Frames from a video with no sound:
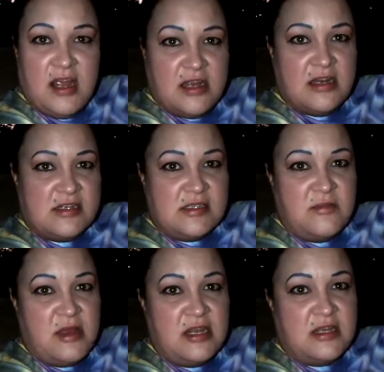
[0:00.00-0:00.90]
It
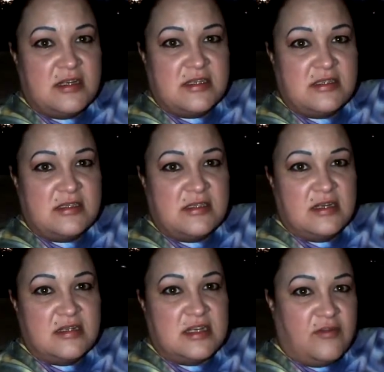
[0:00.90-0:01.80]
doesn't make us
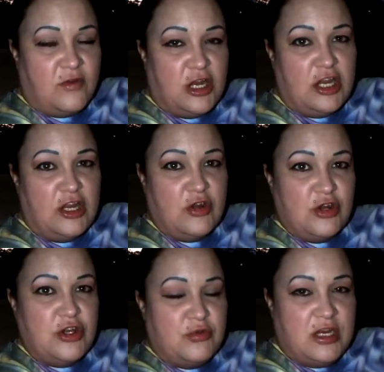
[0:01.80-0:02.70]
different
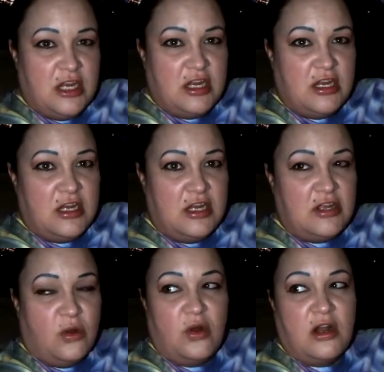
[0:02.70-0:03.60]
or
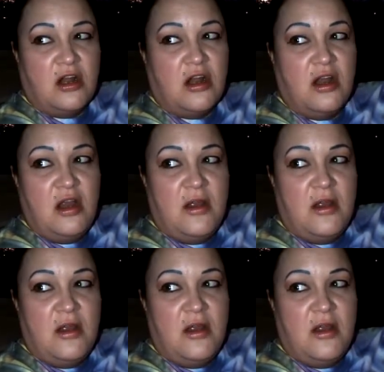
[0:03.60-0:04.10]
unique or